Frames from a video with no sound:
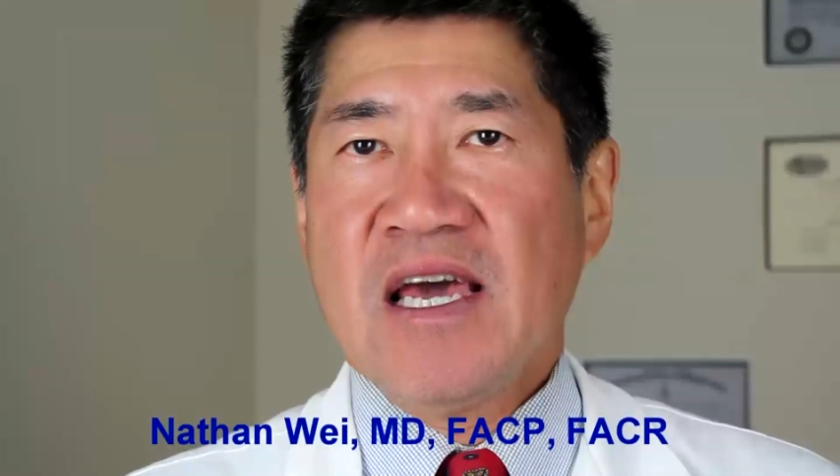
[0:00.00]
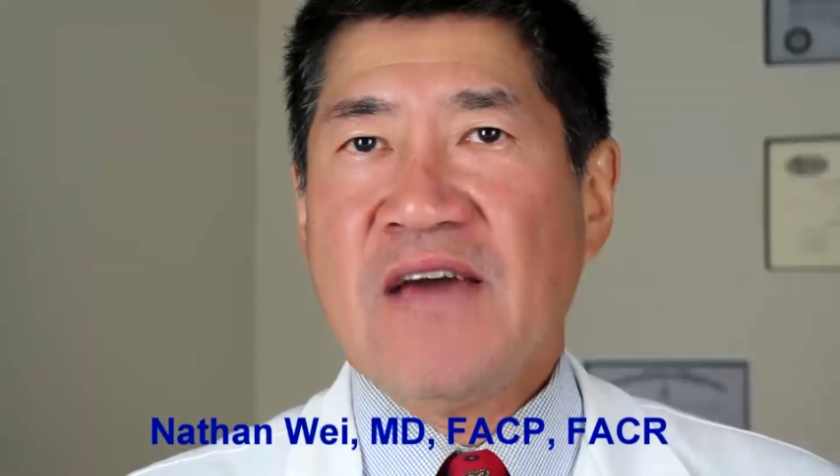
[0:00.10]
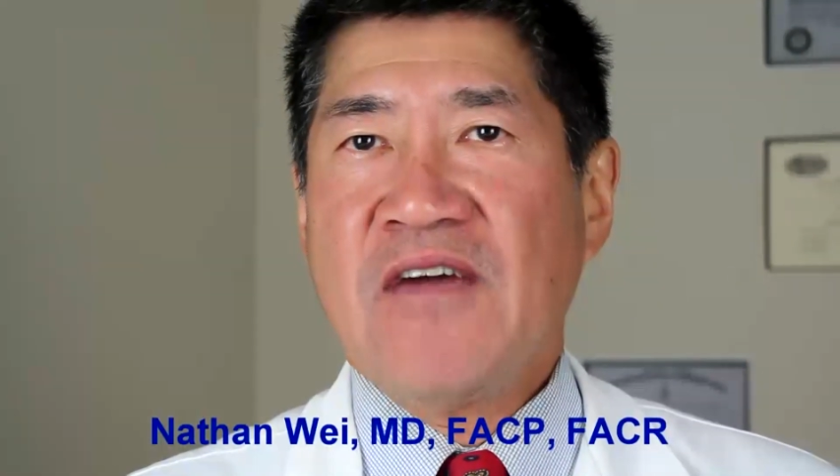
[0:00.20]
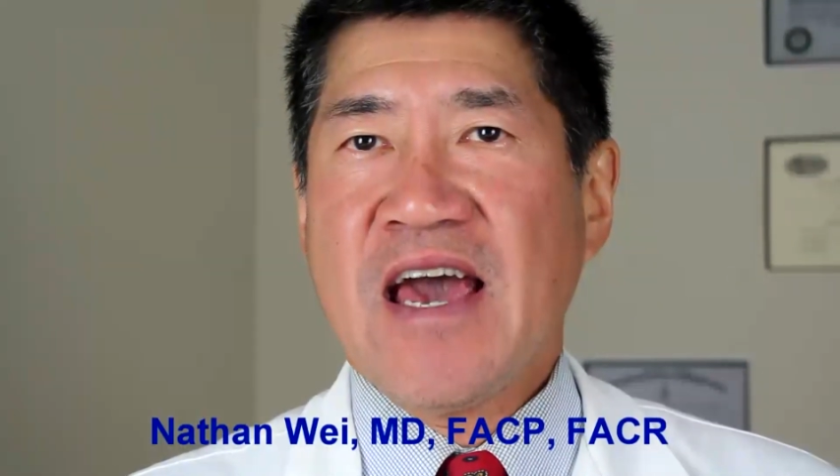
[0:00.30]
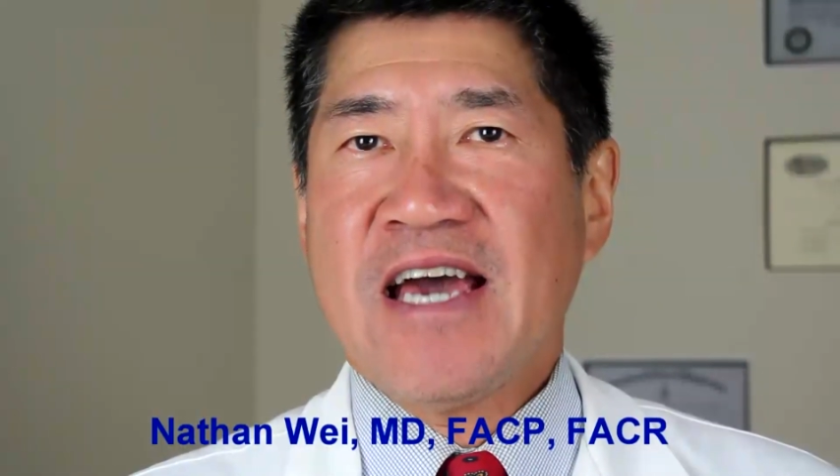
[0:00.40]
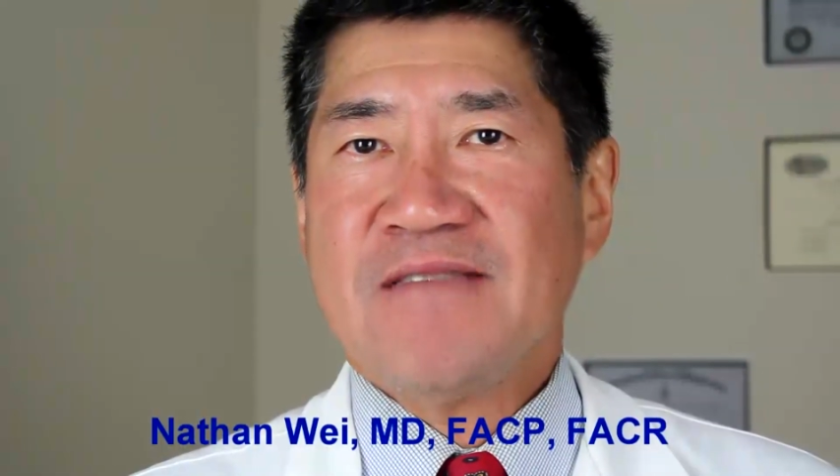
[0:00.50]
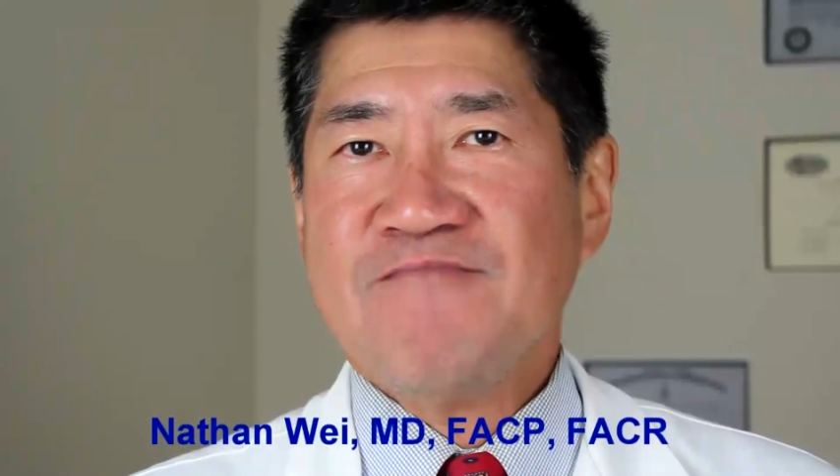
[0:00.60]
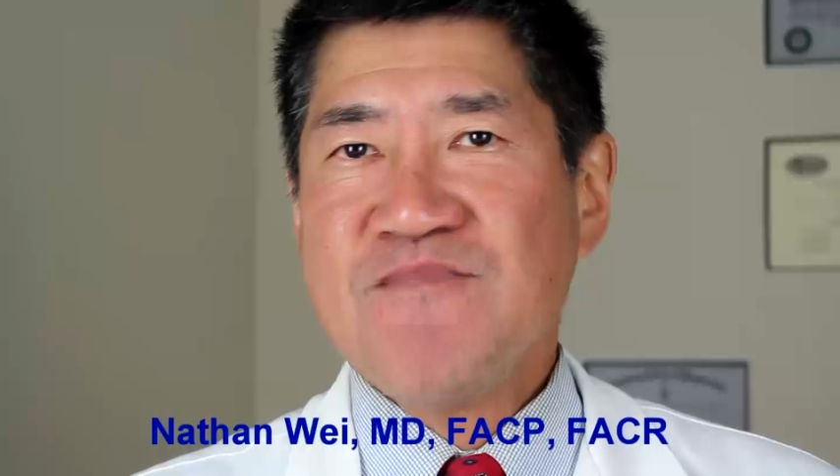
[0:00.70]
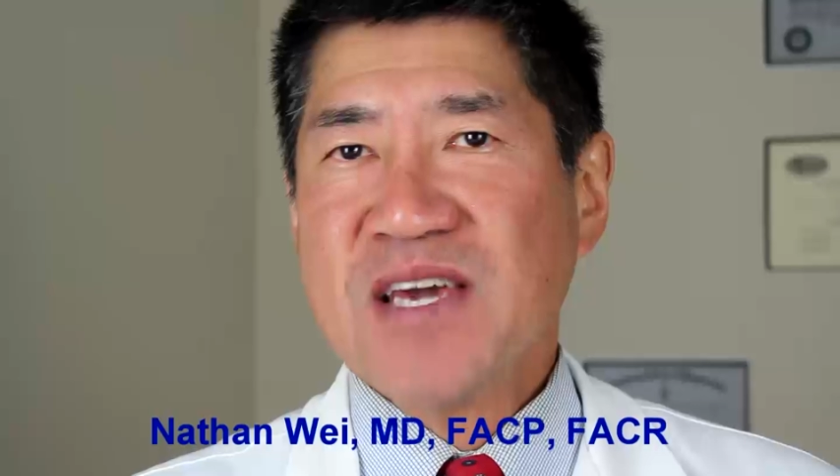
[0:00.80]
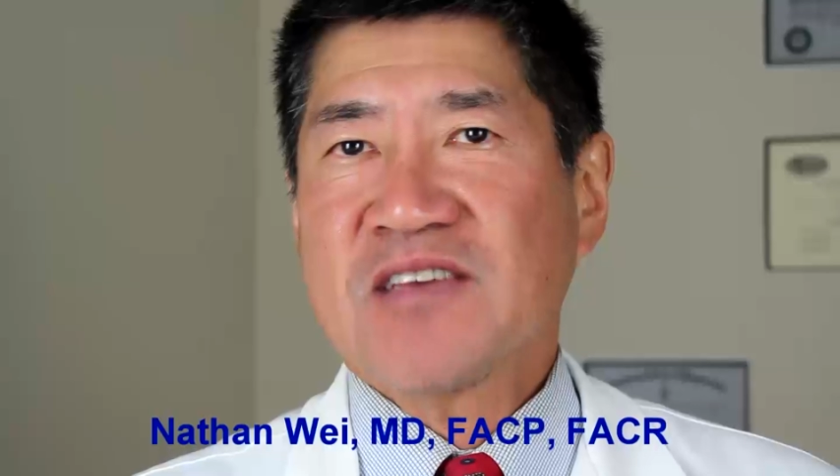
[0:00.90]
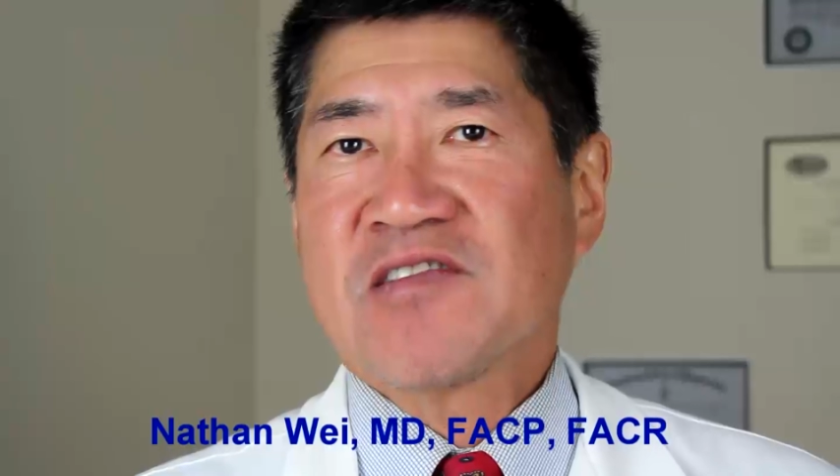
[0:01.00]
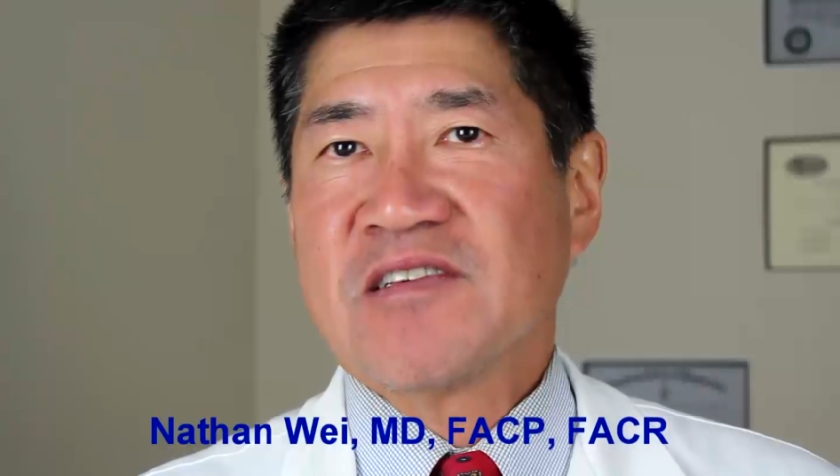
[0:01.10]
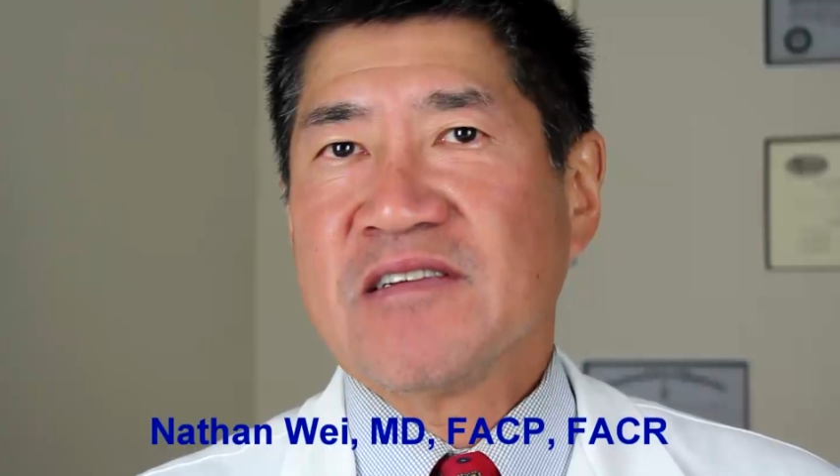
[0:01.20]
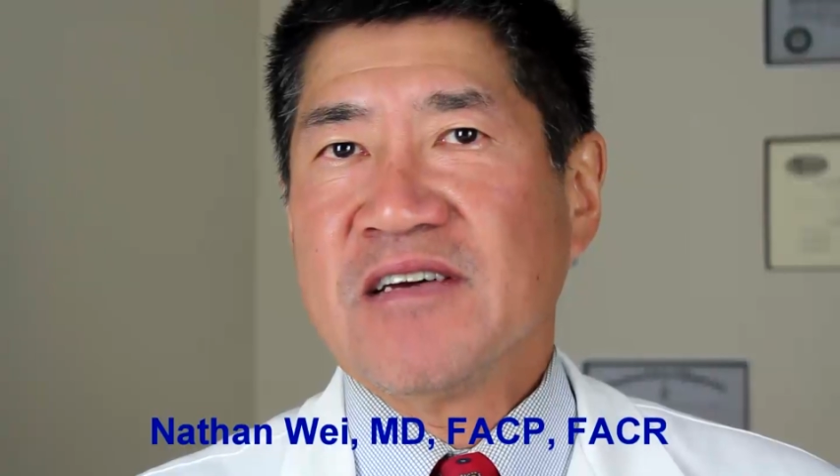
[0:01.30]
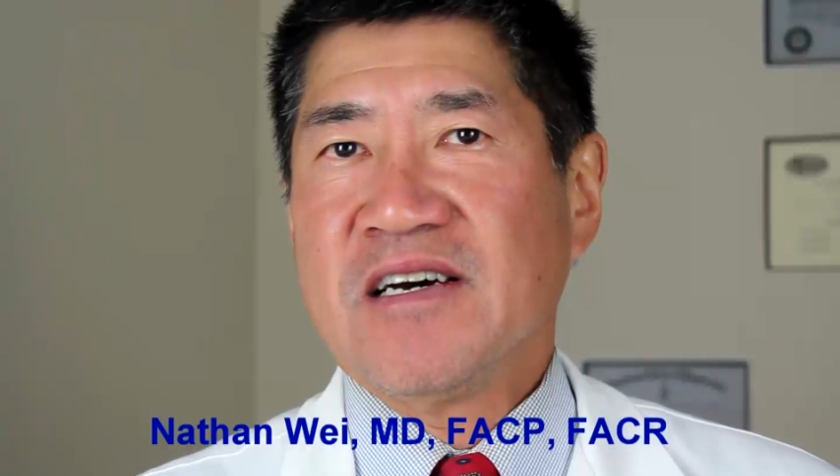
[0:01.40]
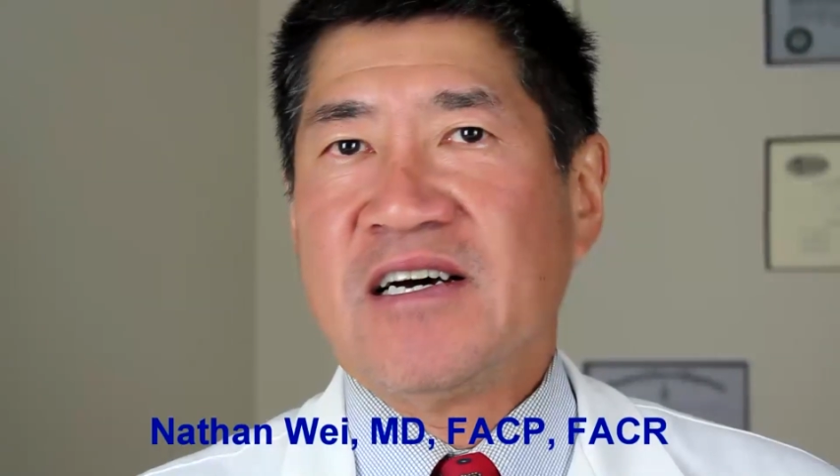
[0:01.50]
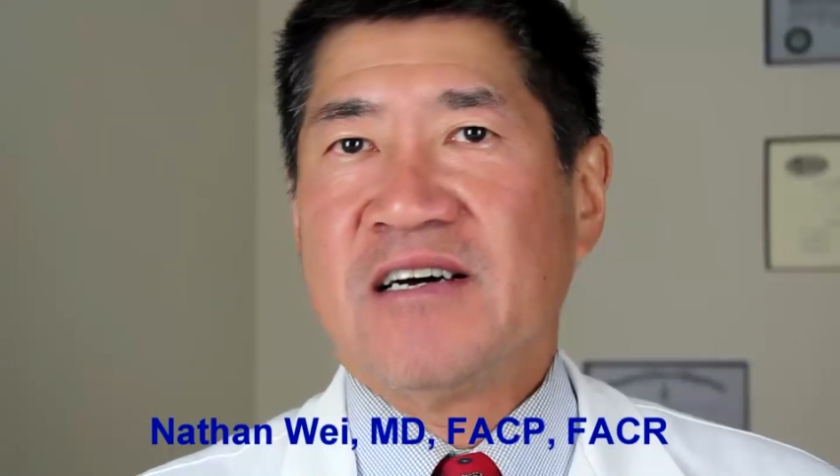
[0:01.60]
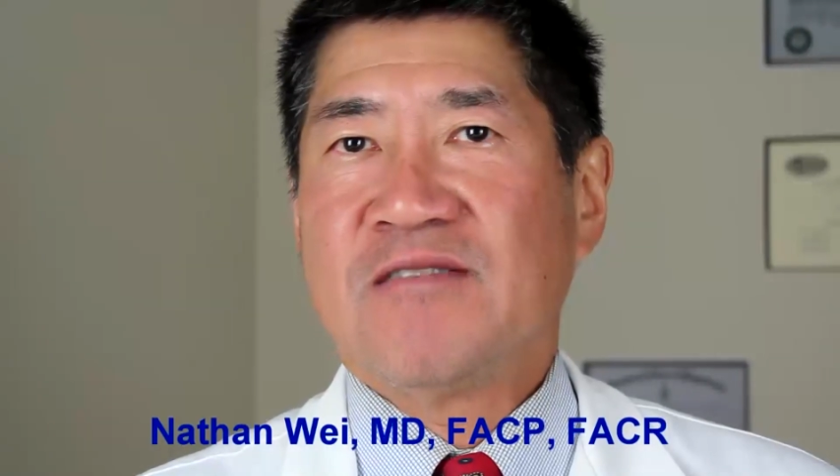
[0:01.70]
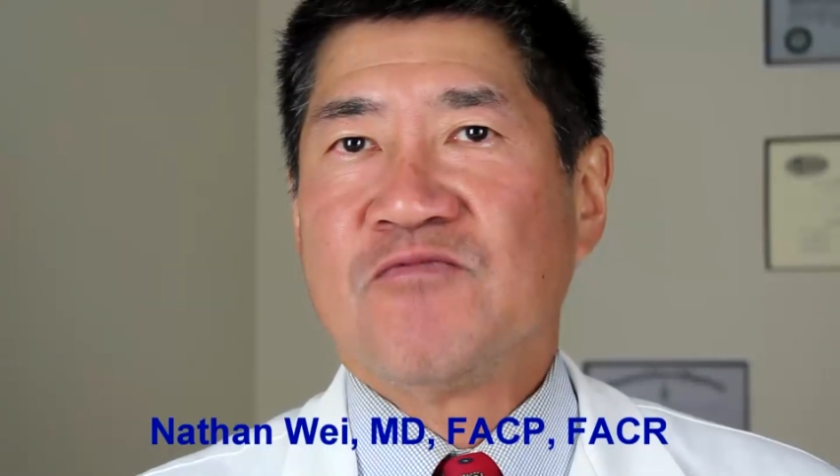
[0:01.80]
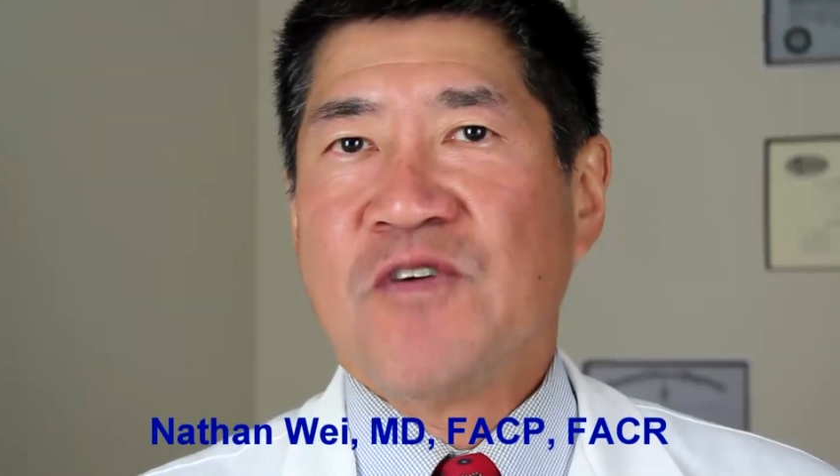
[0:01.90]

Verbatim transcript: have had mixed uh,